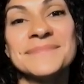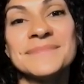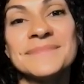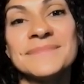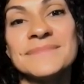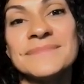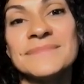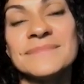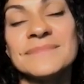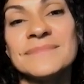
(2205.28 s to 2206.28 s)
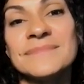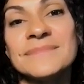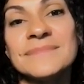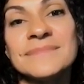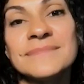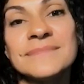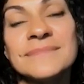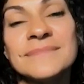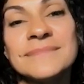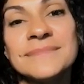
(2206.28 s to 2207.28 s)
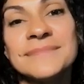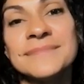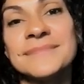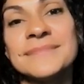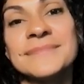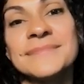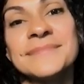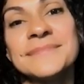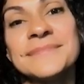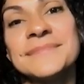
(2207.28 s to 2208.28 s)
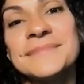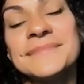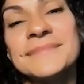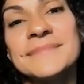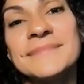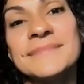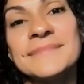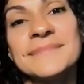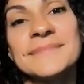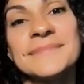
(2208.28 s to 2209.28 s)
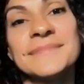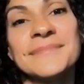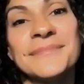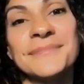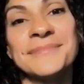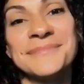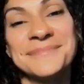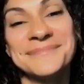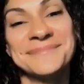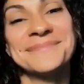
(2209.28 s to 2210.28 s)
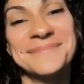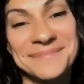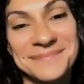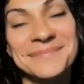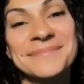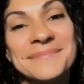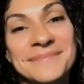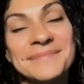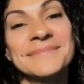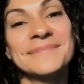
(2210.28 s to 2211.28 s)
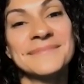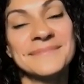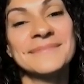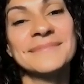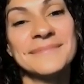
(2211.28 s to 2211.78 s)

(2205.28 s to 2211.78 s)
(silent)